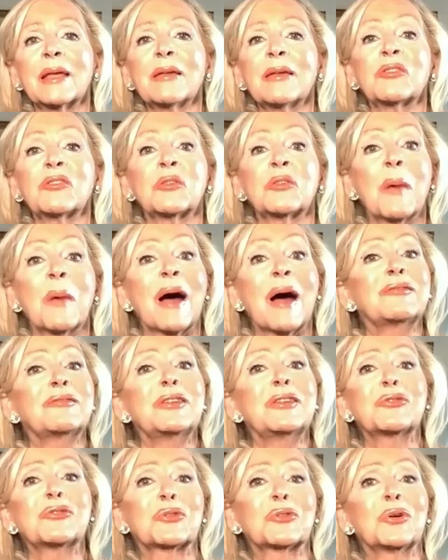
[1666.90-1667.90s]
Spot
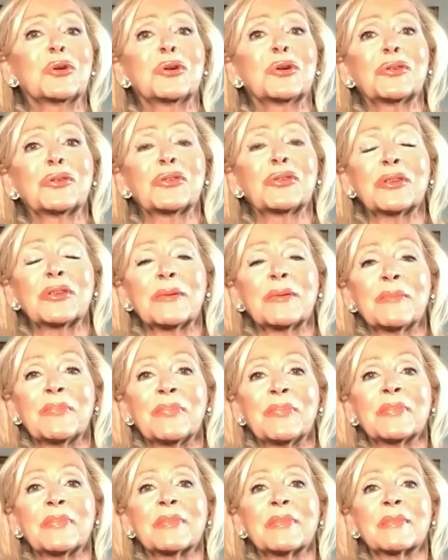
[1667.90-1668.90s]
these girls
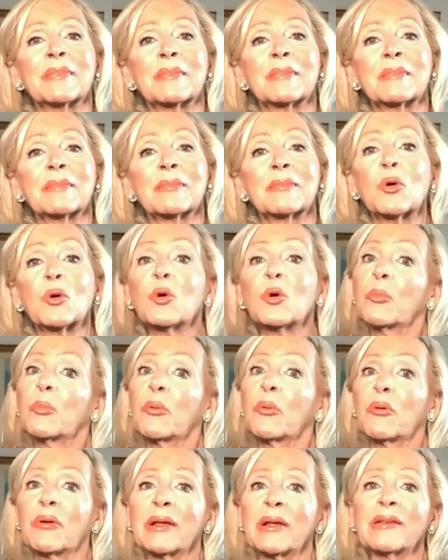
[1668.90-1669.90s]
or
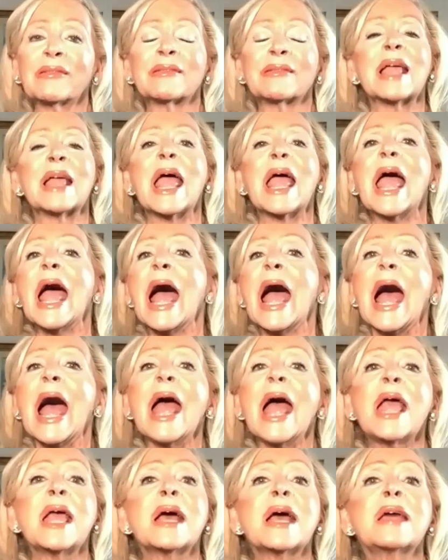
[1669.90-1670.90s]
boys
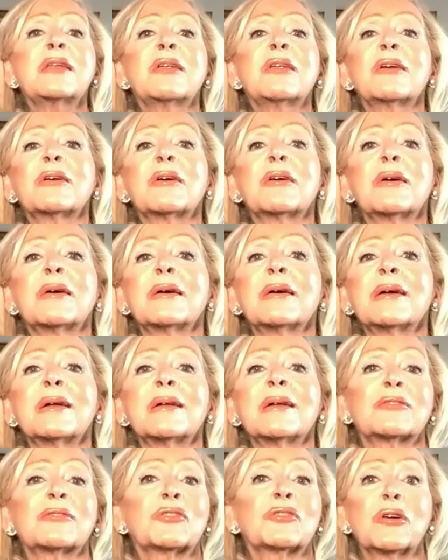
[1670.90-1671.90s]
and
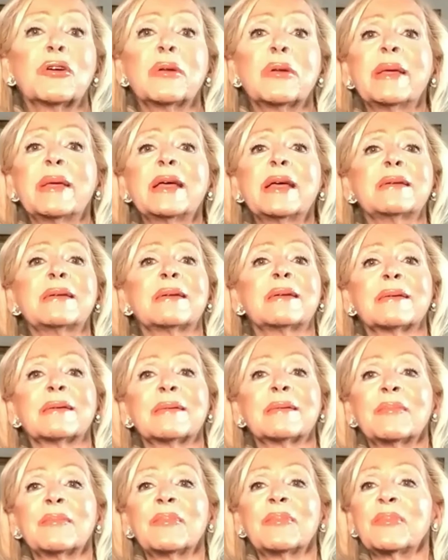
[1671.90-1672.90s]
turn them in
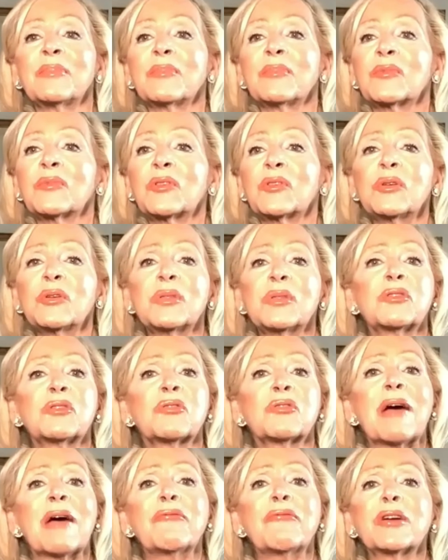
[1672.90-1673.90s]
to the
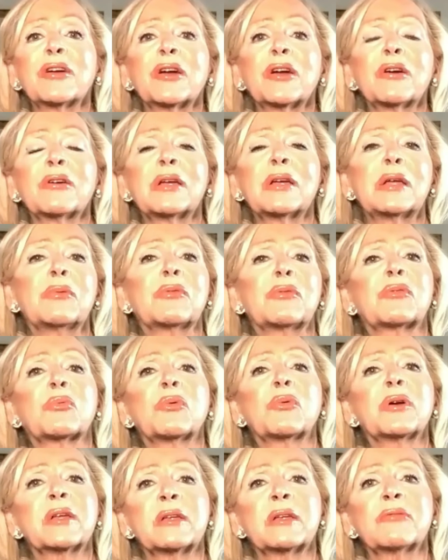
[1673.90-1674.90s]
trafficker he was
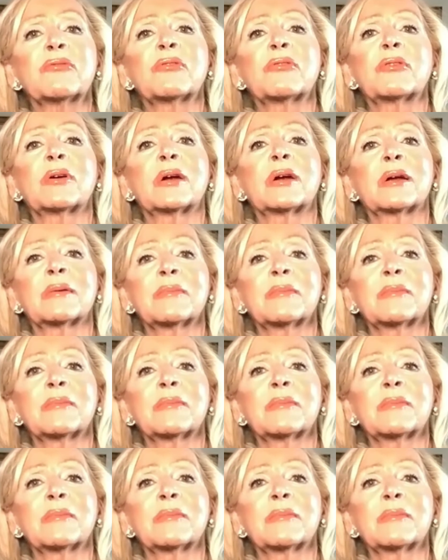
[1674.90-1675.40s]
working for.